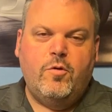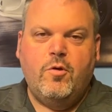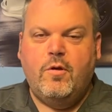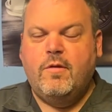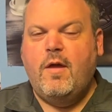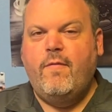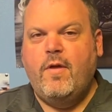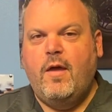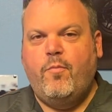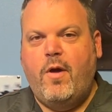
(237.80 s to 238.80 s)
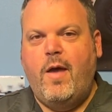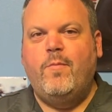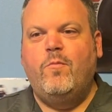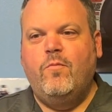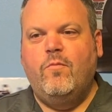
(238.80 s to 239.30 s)
you can solve that
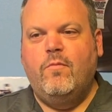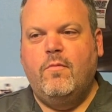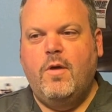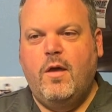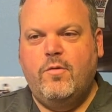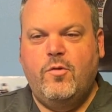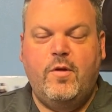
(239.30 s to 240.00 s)
problem two